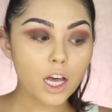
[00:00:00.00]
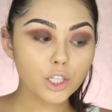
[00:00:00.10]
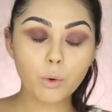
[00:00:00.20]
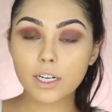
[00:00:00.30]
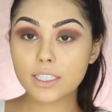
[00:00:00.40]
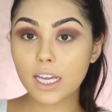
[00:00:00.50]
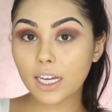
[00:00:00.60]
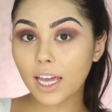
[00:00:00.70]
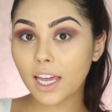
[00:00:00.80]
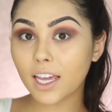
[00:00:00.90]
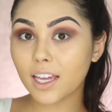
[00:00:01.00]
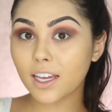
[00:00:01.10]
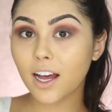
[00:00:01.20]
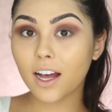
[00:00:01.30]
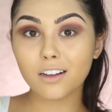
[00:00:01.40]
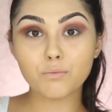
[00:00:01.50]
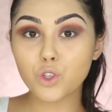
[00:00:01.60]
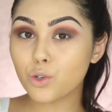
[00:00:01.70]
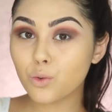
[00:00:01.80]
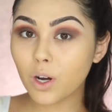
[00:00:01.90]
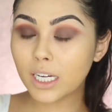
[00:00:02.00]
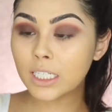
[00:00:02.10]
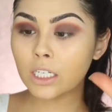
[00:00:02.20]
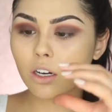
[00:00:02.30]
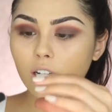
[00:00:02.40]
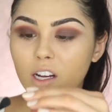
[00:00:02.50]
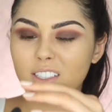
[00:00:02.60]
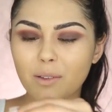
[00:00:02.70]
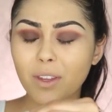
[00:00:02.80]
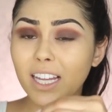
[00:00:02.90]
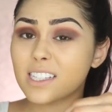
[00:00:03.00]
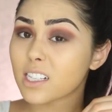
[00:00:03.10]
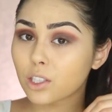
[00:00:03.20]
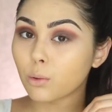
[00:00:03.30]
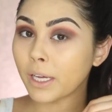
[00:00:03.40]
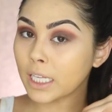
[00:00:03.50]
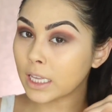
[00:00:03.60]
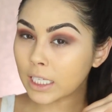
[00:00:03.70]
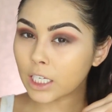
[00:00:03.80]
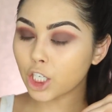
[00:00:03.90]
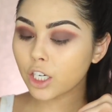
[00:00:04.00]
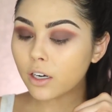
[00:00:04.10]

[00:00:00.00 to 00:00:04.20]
You want to take a new one, something that's a little bit cleaner,